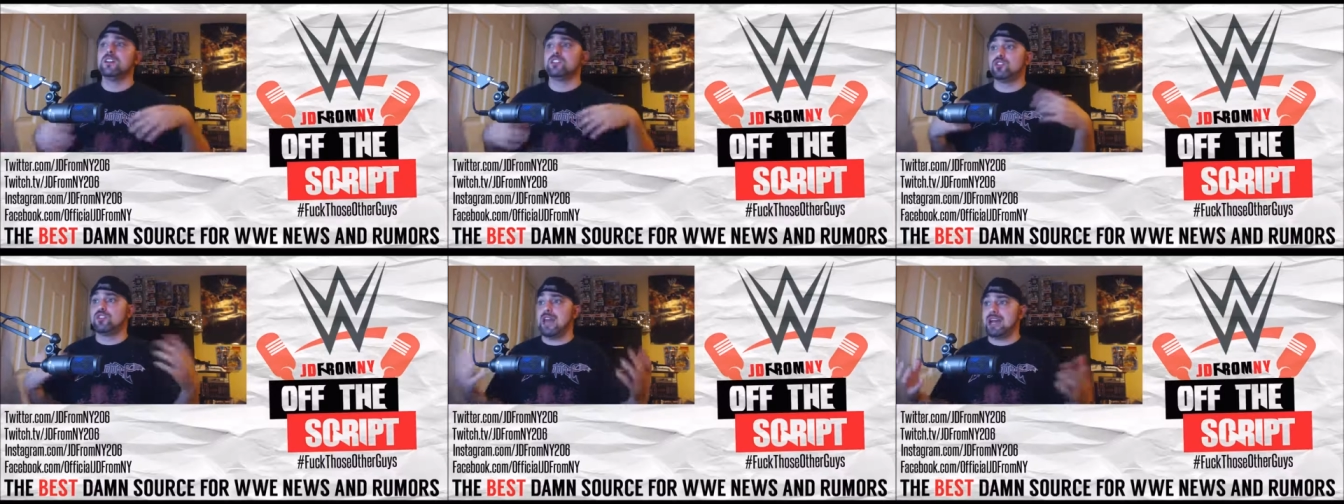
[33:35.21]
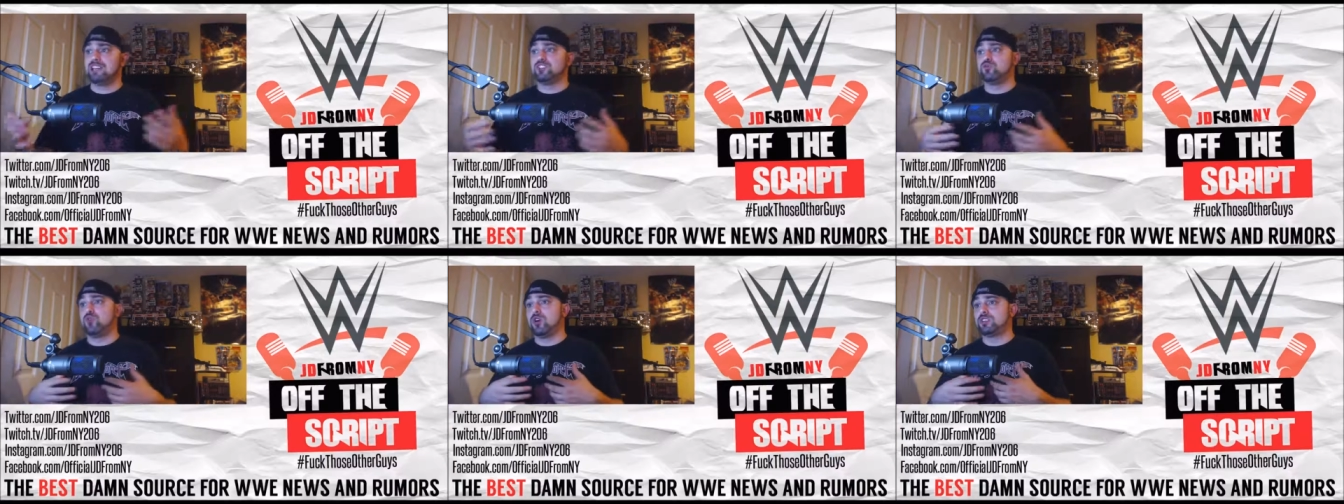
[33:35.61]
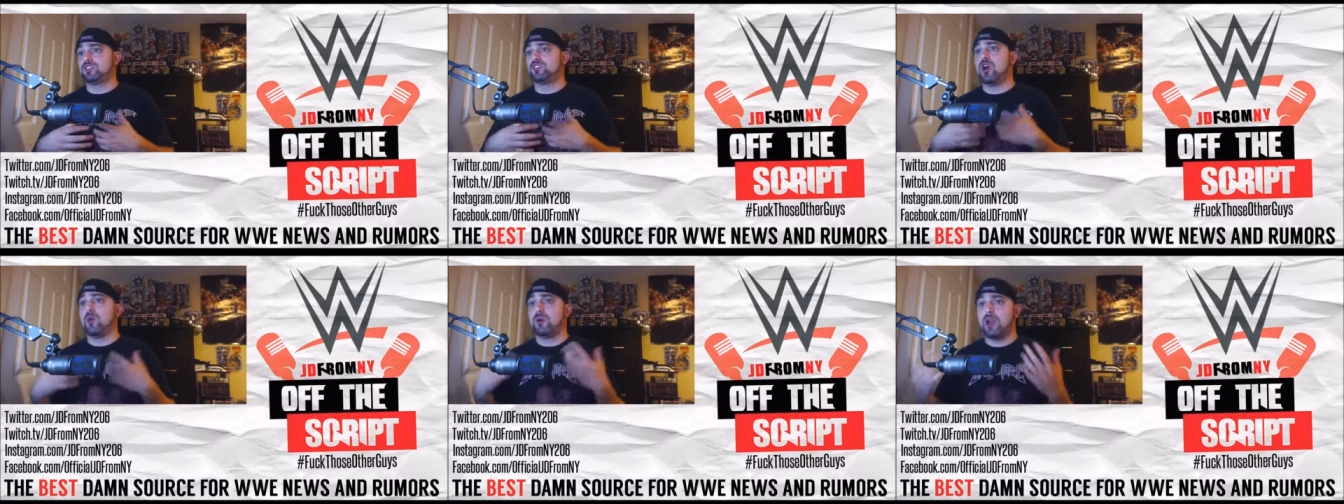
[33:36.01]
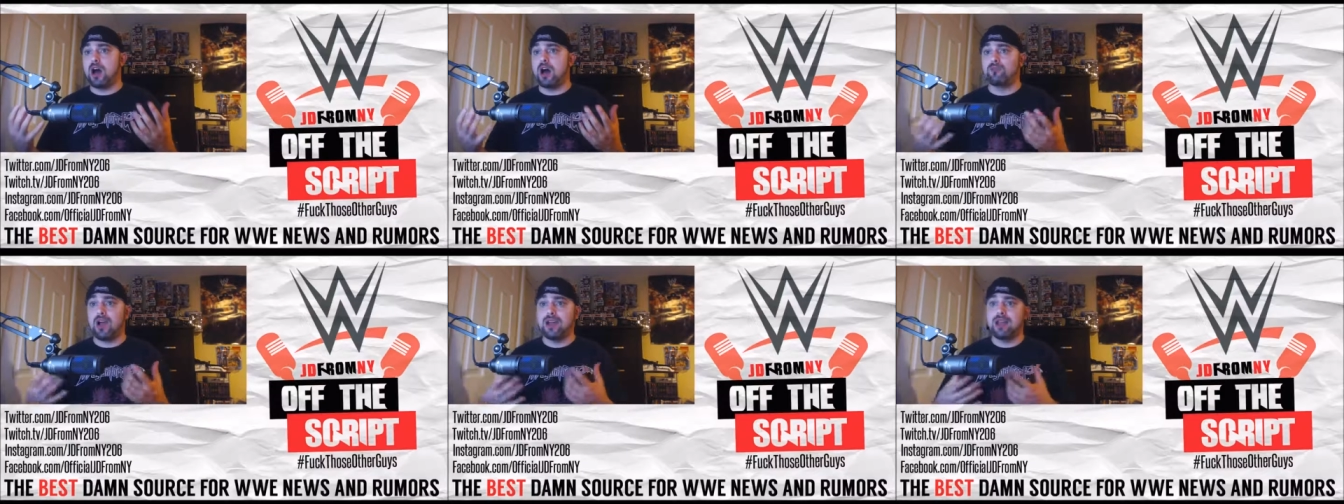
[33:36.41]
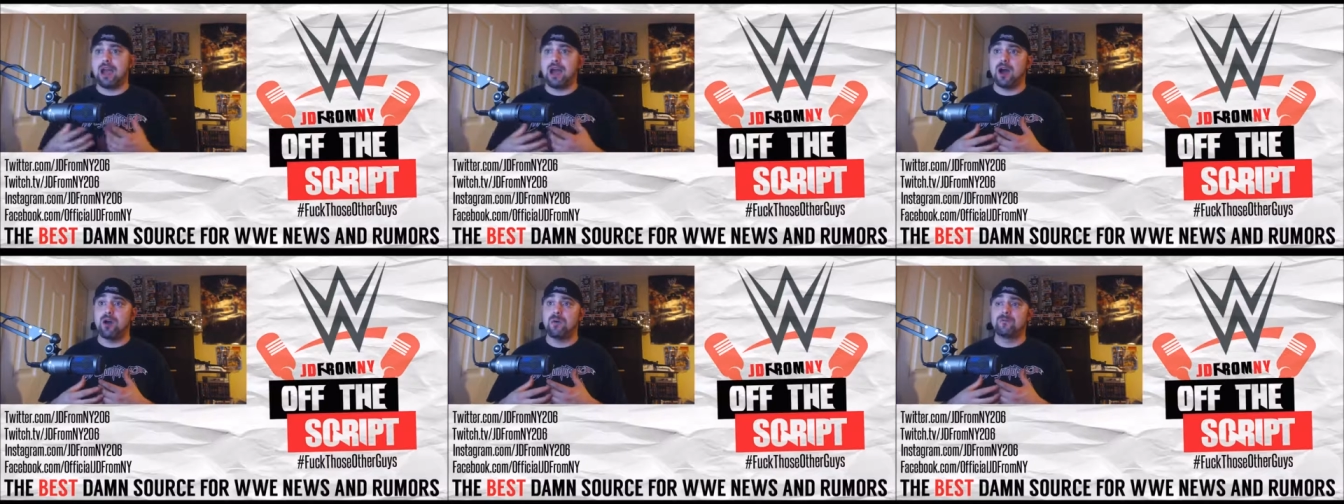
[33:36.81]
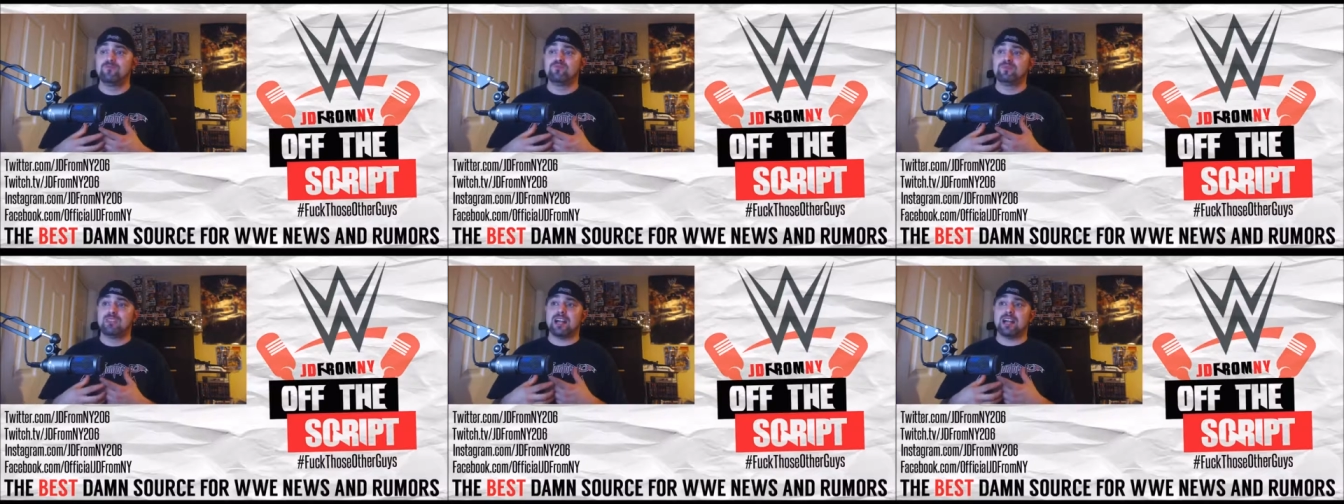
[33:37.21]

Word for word: So that is what's going on right now.